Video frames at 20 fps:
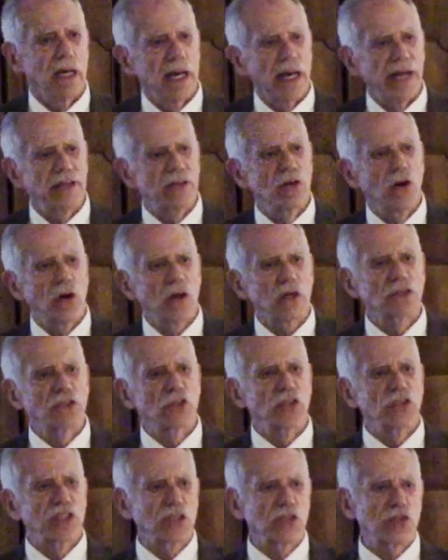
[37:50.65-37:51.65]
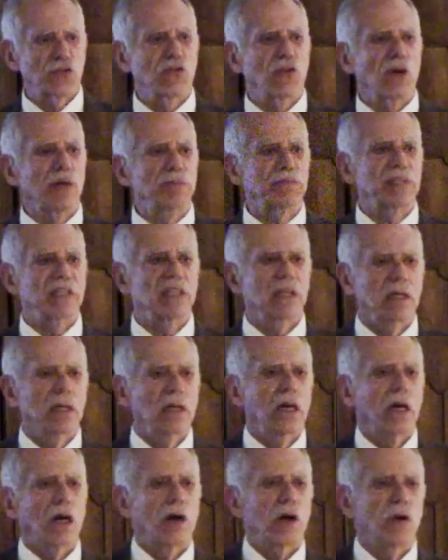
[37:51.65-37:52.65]
had gone to disrupt
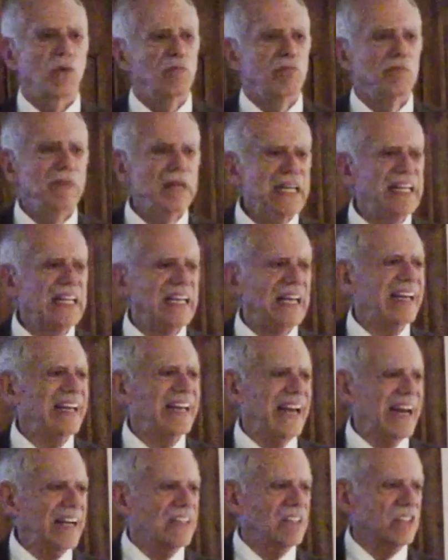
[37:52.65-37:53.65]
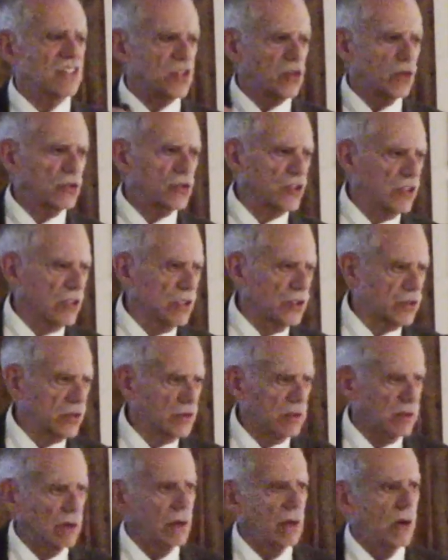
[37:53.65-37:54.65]
a meeting at a
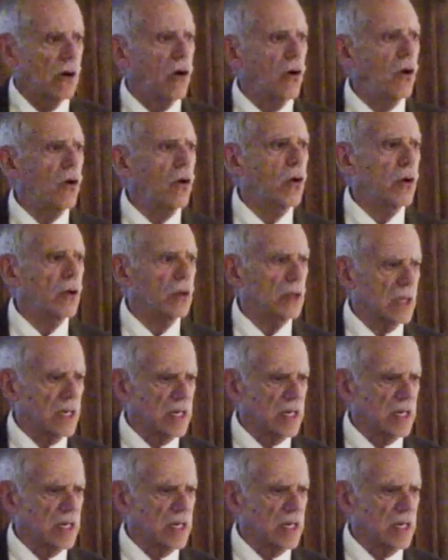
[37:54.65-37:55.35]
socialist hall,